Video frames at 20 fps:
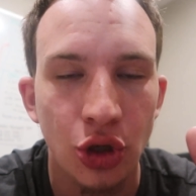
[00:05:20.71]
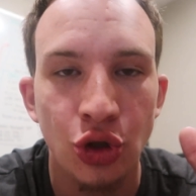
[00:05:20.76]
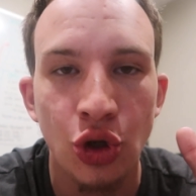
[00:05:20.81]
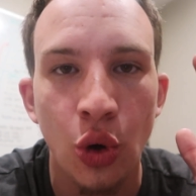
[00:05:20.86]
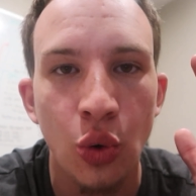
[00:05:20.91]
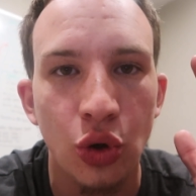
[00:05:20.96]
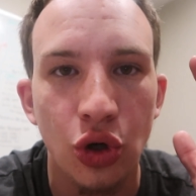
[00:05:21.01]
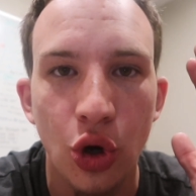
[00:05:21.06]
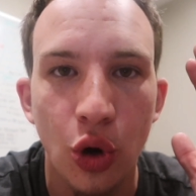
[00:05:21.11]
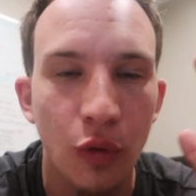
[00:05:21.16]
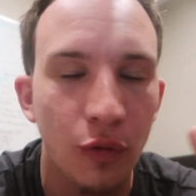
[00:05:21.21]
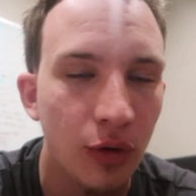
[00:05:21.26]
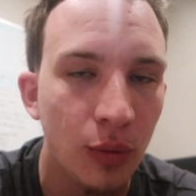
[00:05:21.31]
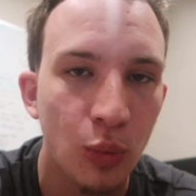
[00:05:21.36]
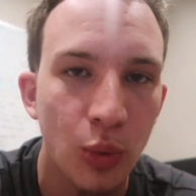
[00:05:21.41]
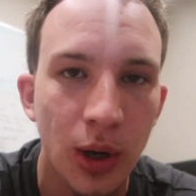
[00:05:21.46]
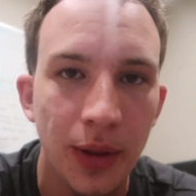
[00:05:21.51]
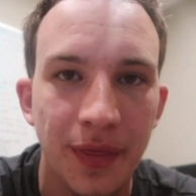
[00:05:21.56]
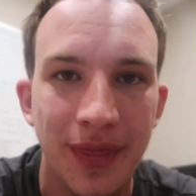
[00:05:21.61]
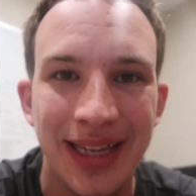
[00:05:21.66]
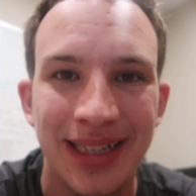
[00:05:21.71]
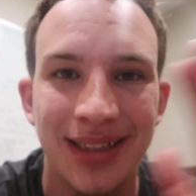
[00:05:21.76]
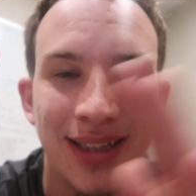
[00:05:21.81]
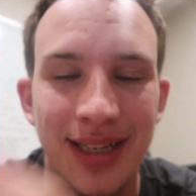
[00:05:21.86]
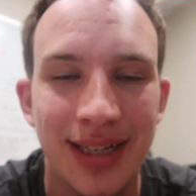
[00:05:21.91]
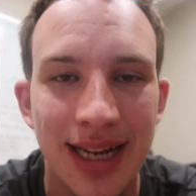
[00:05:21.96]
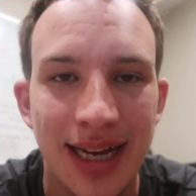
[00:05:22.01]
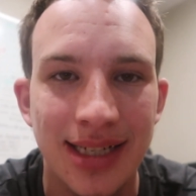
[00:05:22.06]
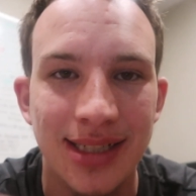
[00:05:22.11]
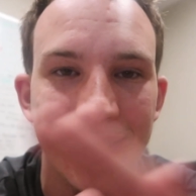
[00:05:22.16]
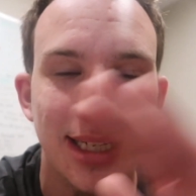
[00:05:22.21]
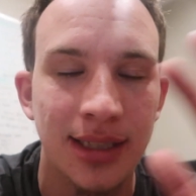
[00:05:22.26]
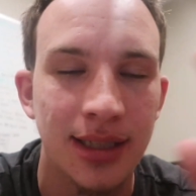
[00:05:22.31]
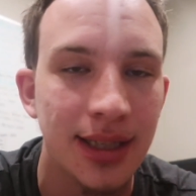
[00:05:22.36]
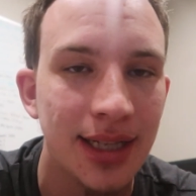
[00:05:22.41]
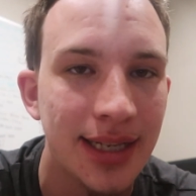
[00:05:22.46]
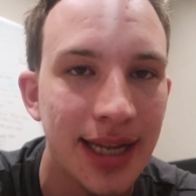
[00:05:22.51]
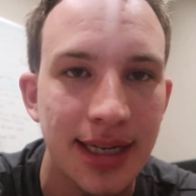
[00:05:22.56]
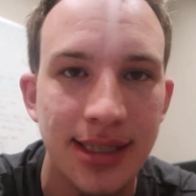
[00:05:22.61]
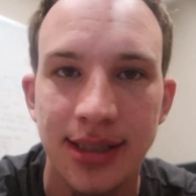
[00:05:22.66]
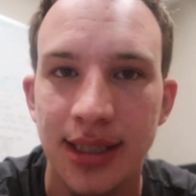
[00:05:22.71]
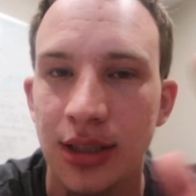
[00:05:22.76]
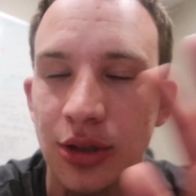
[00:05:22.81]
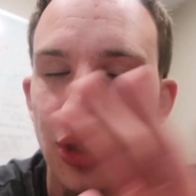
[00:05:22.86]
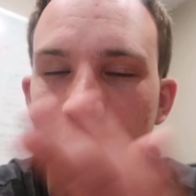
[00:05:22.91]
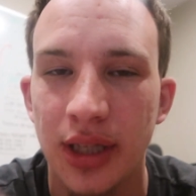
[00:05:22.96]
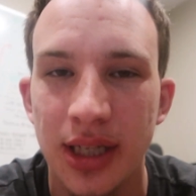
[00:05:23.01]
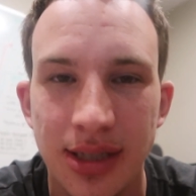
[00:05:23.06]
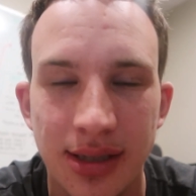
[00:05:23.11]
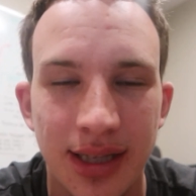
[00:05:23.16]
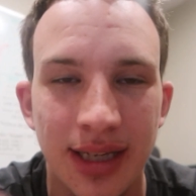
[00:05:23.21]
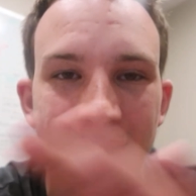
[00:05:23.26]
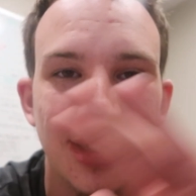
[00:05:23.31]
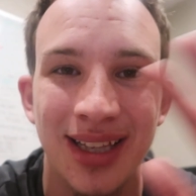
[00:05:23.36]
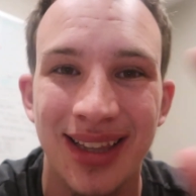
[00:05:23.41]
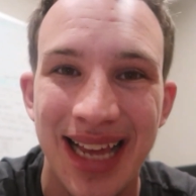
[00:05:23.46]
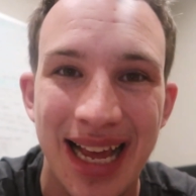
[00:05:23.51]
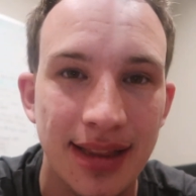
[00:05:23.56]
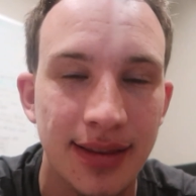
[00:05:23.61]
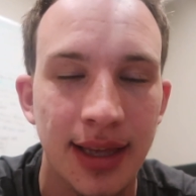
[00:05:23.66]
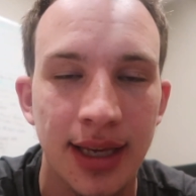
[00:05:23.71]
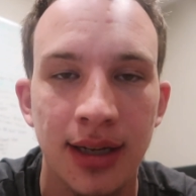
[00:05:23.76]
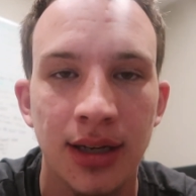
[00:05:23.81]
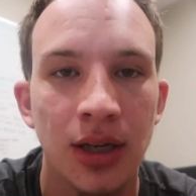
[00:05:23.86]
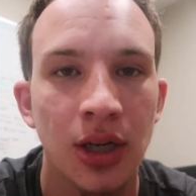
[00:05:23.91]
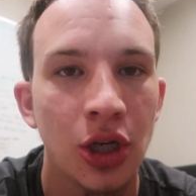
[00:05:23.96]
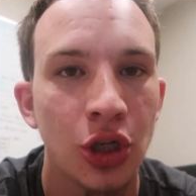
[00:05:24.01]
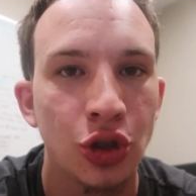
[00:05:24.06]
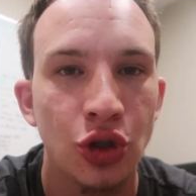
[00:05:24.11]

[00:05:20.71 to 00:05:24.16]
Don't go from one thing to the next thing, to the next thing, to this thing, to that thing.